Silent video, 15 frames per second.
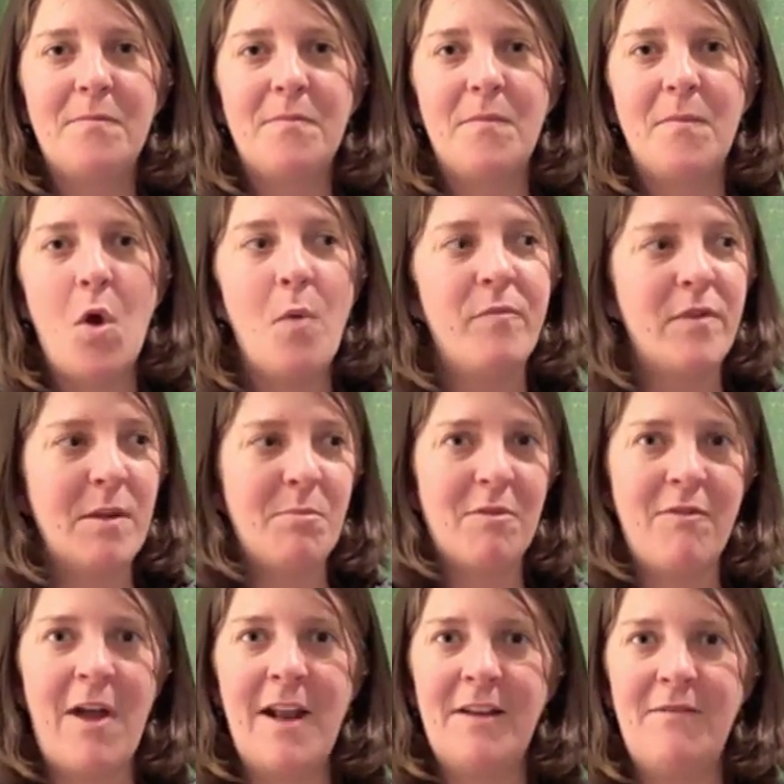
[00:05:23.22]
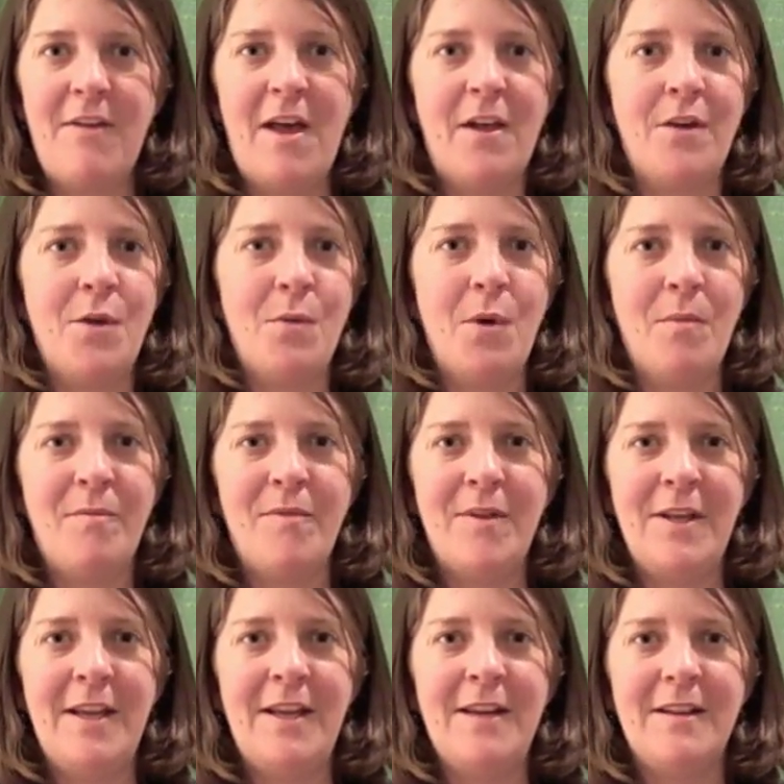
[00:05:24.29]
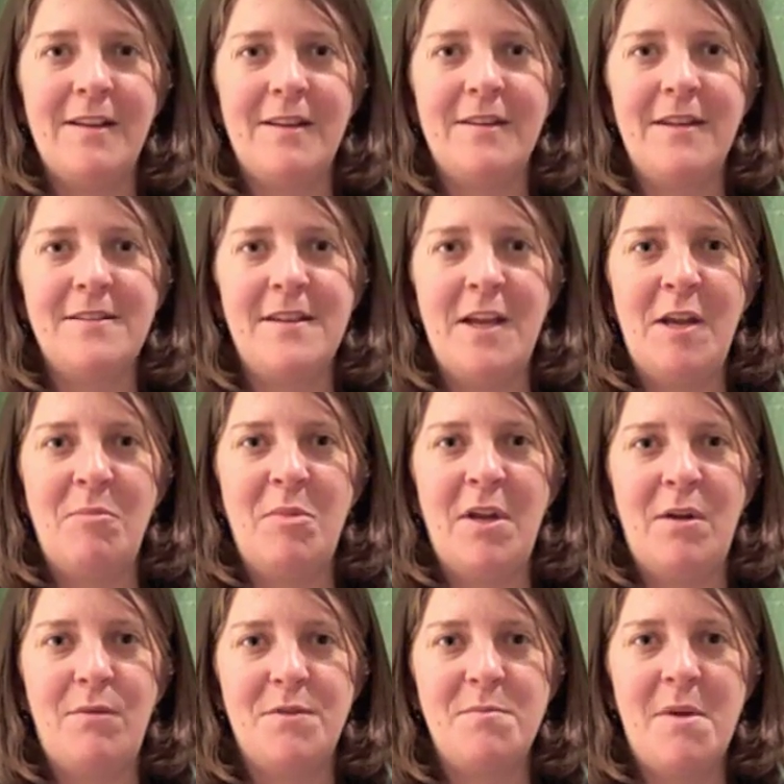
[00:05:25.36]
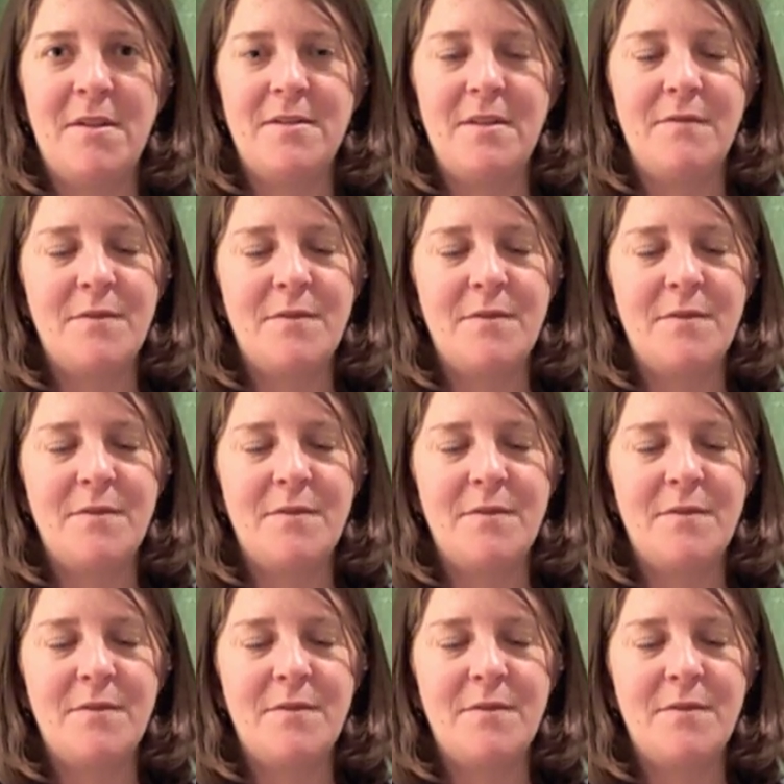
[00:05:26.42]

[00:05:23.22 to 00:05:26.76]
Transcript: hopefully providing value, hopefully listening and being responsive.